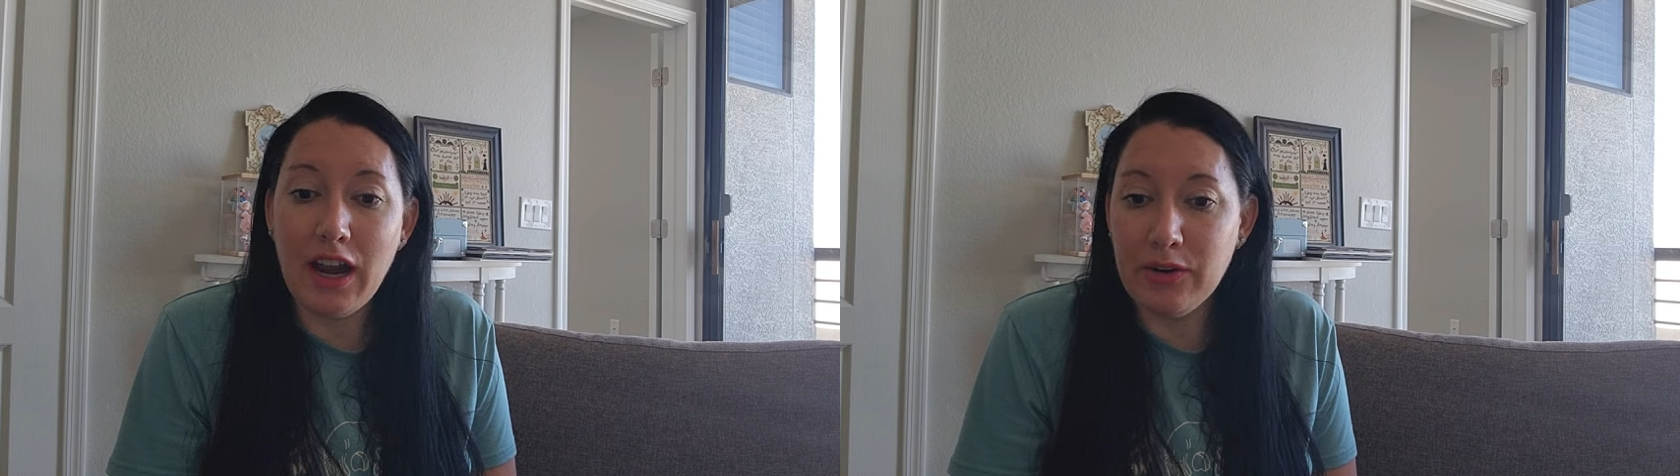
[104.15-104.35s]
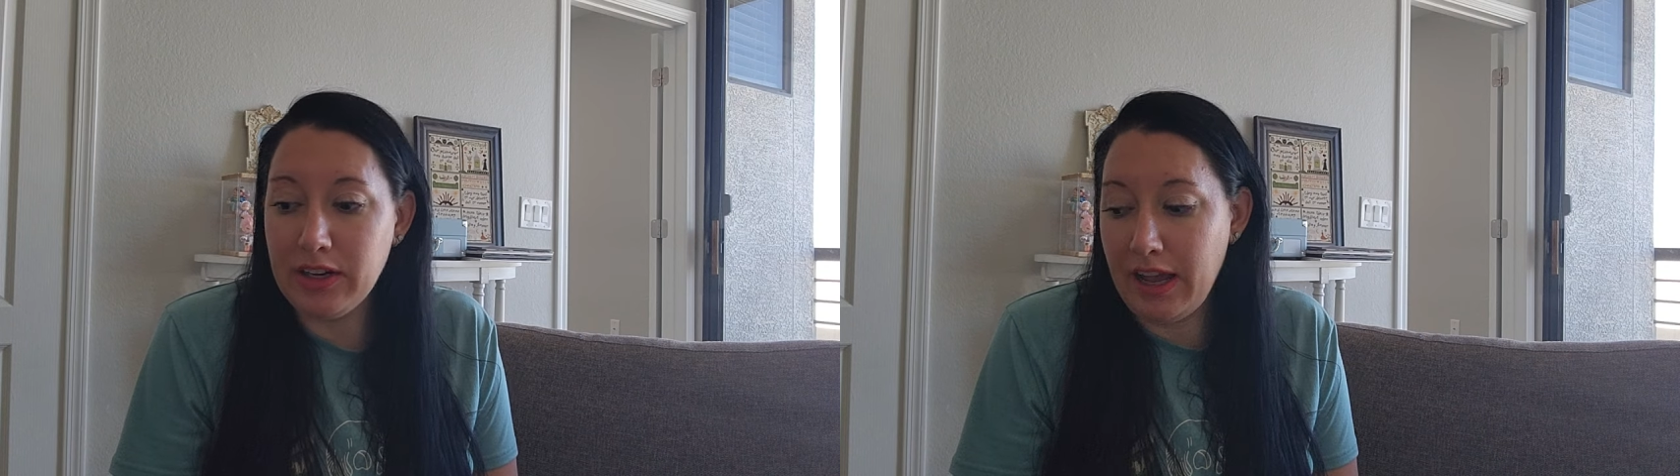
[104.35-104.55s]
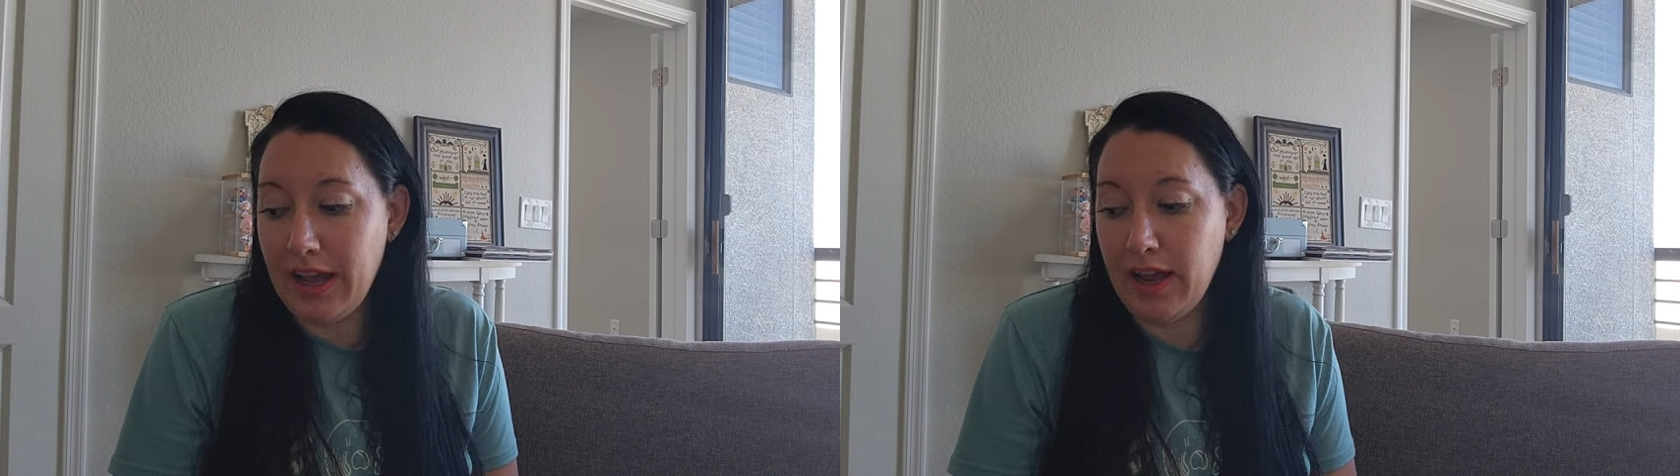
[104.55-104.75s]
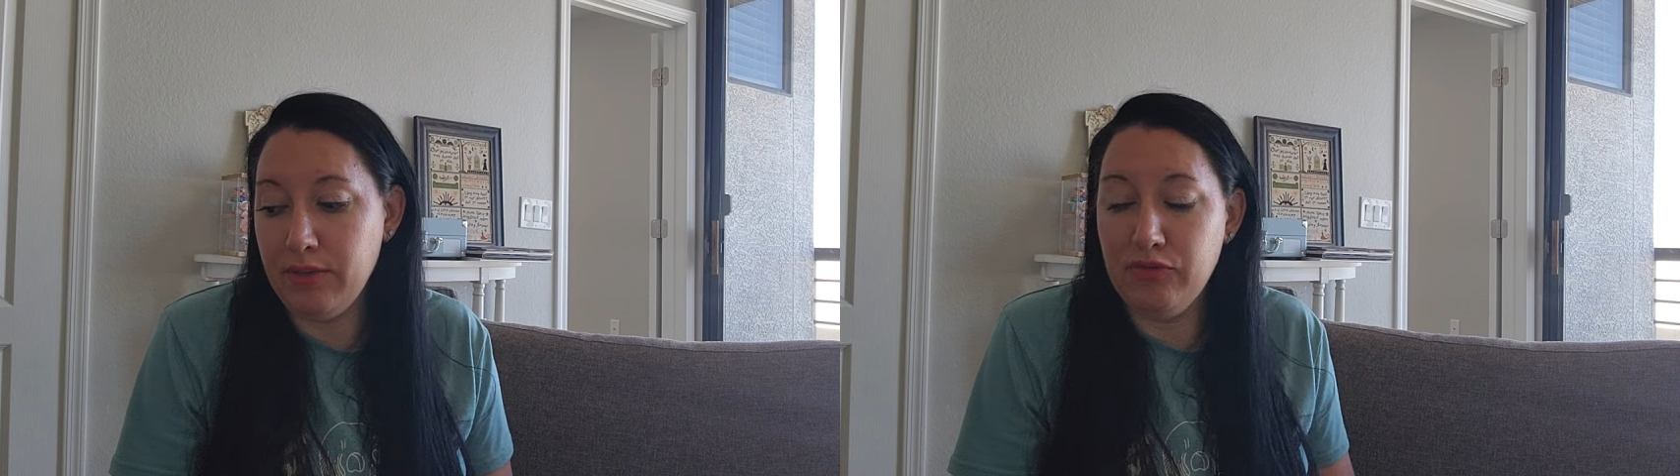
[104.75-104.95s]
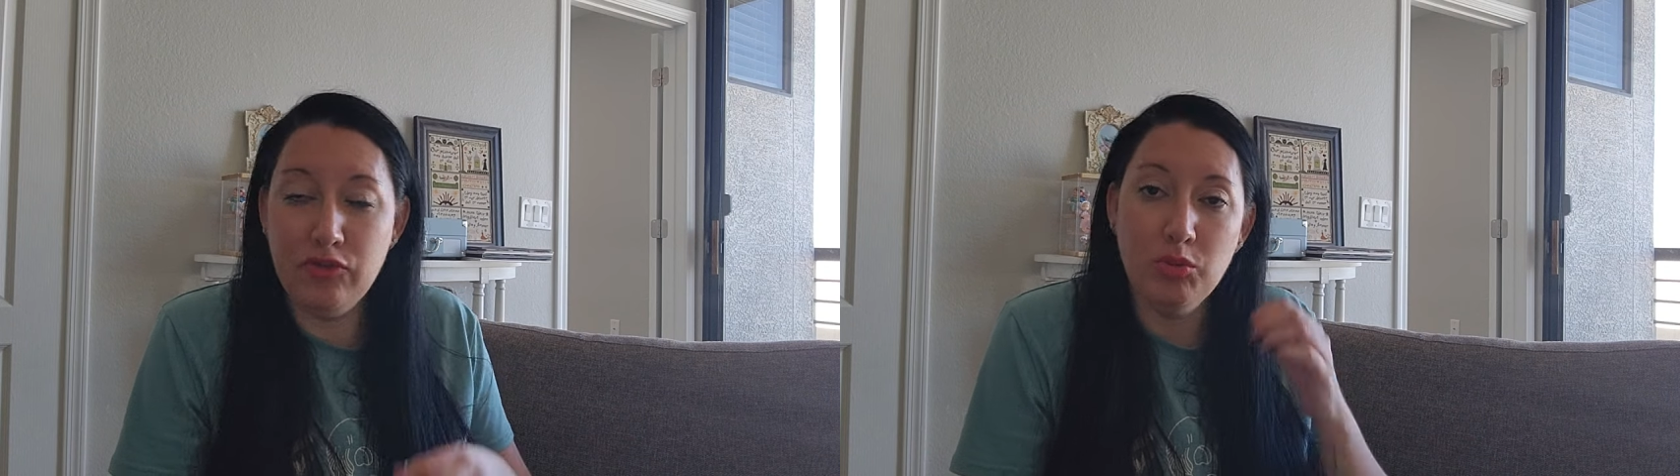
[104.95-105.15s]
hour and a
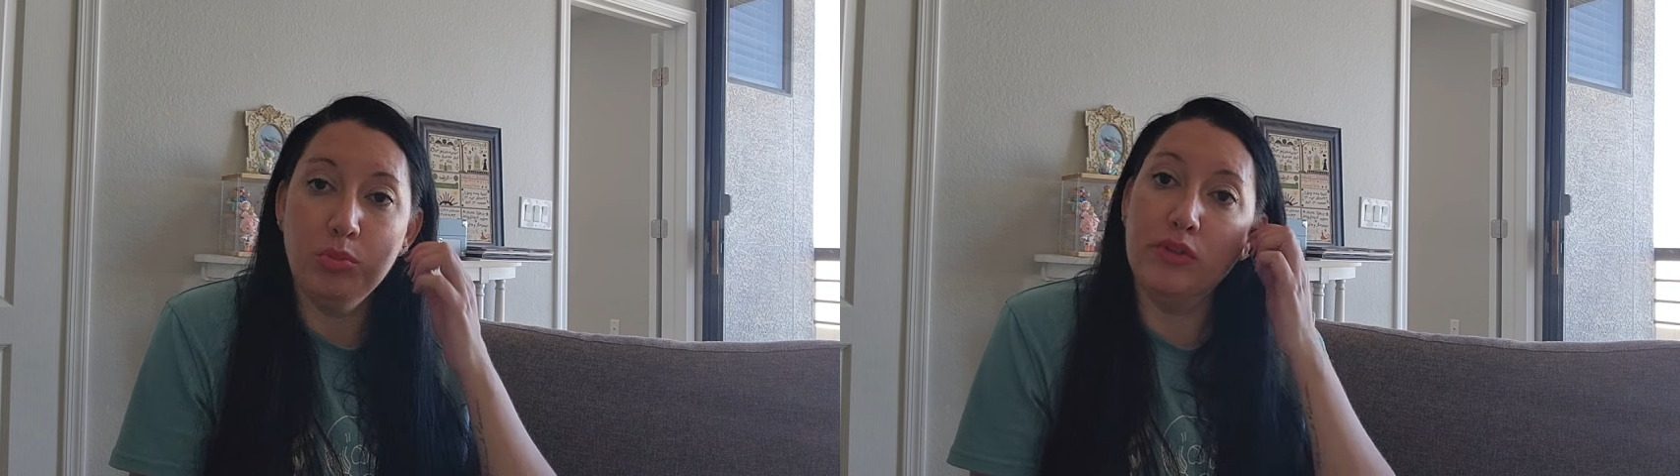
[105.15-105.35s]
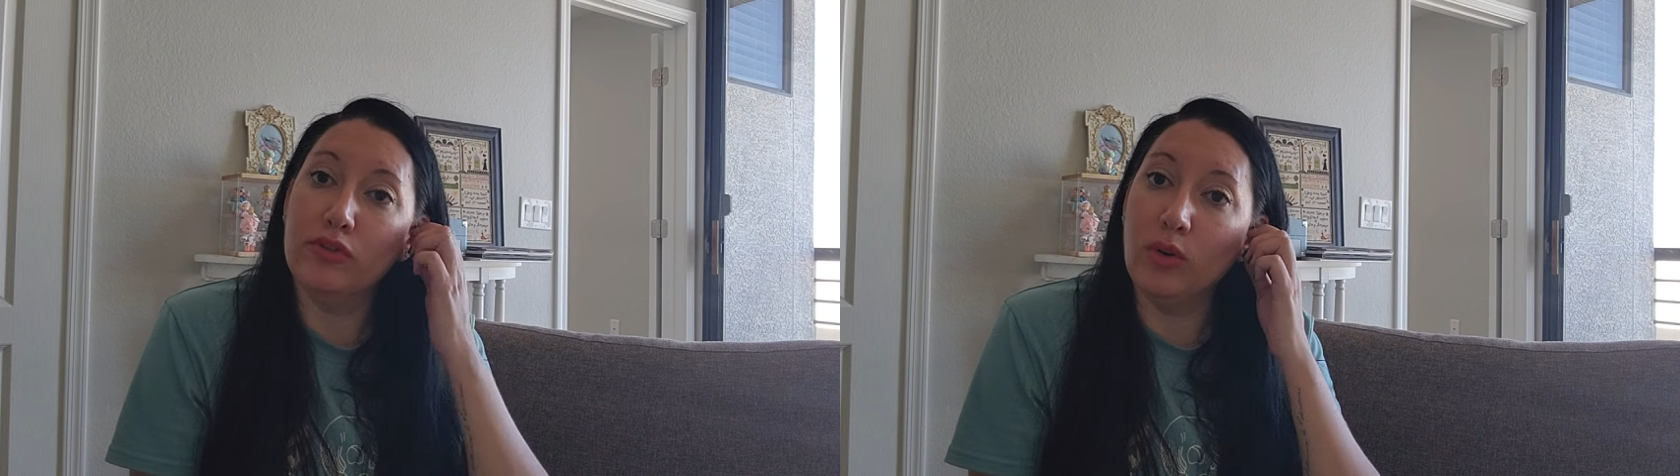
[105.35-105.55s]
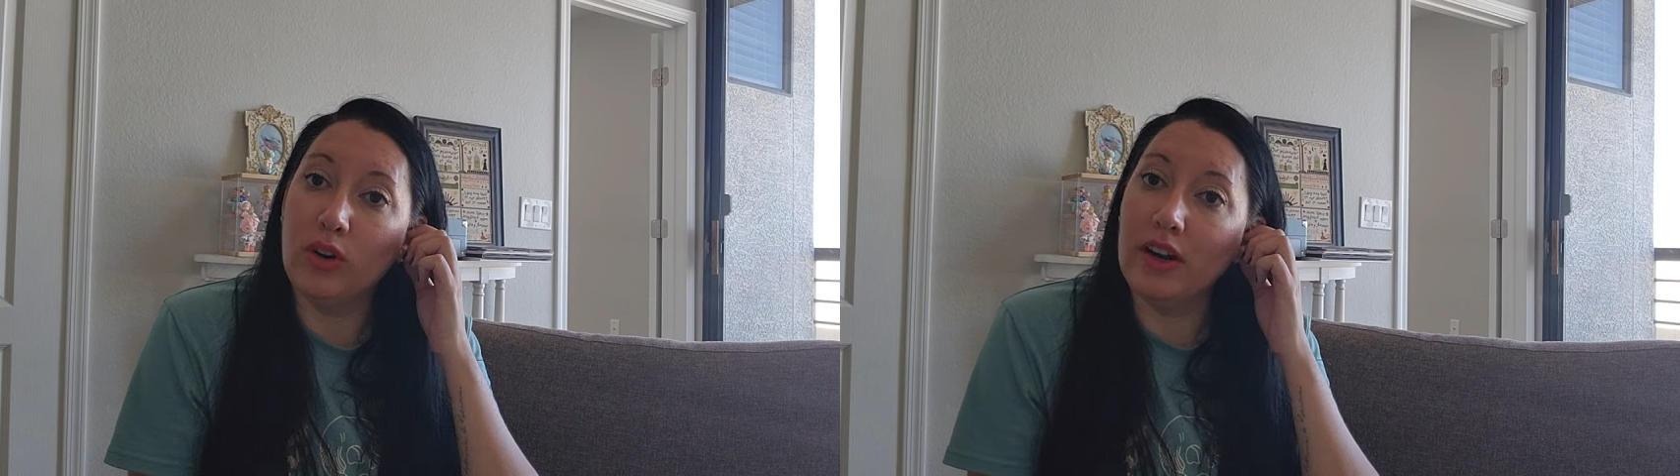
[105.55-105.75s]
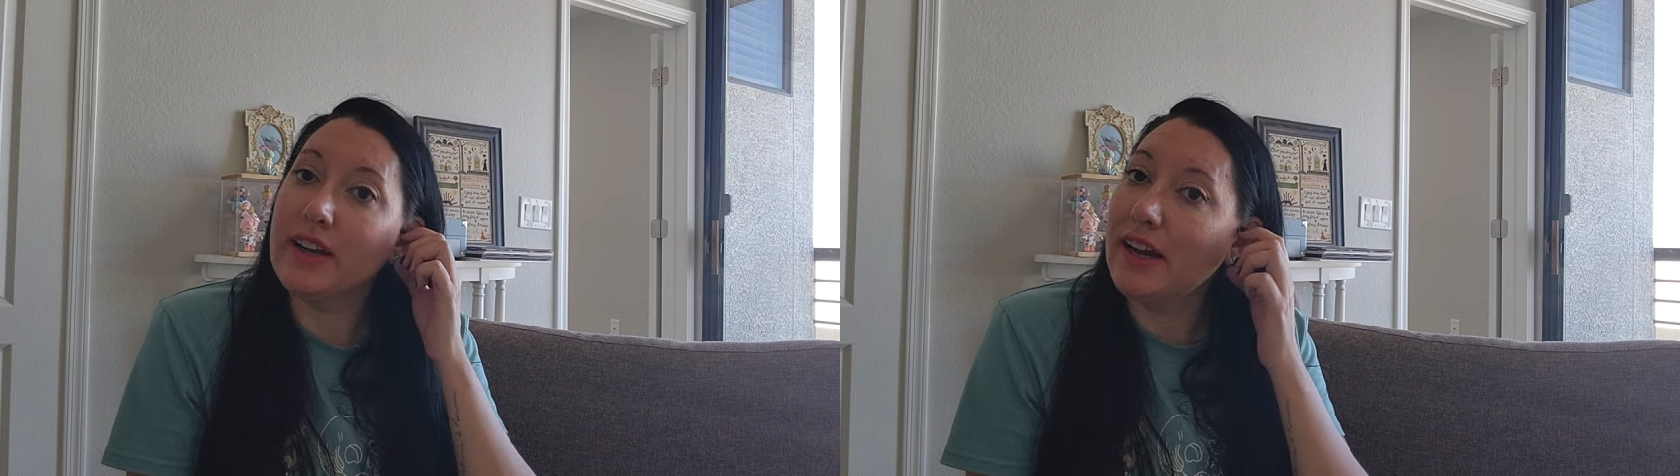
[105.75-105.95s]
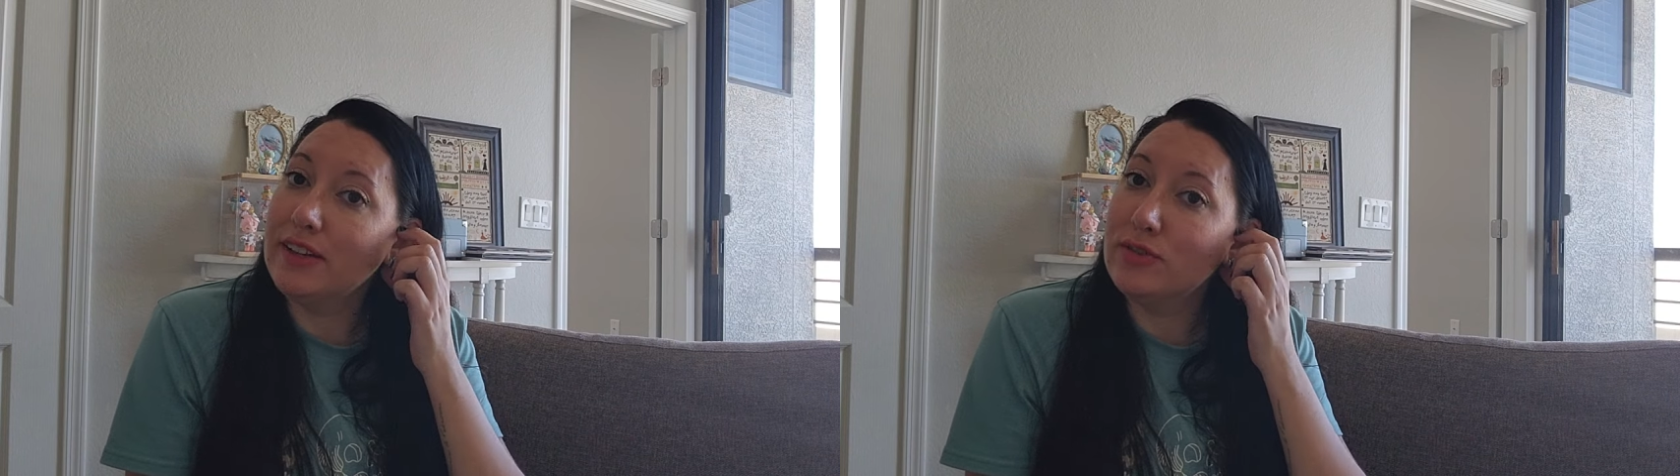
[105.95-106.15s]
half before I
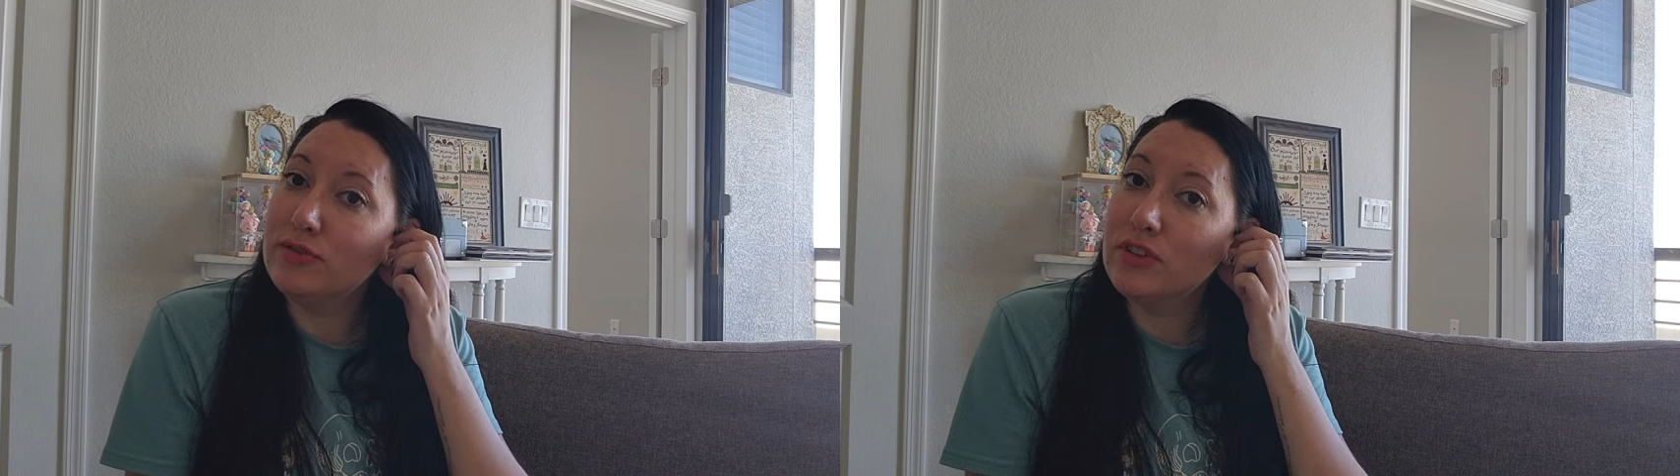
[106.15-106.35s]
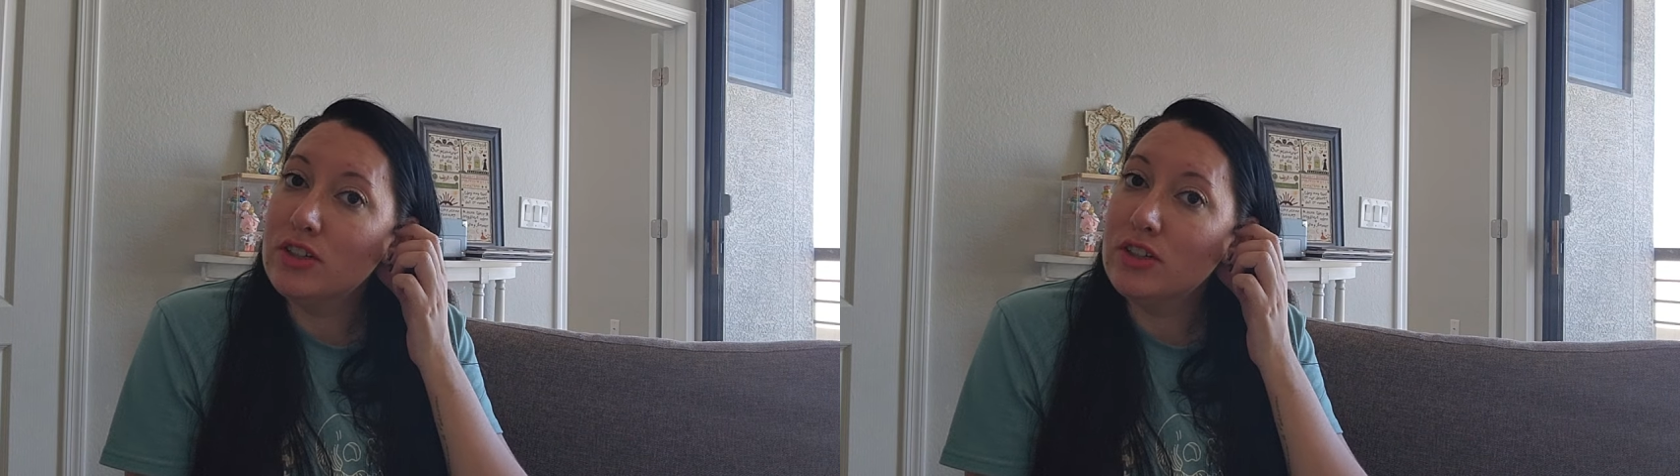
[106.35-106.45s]
kind of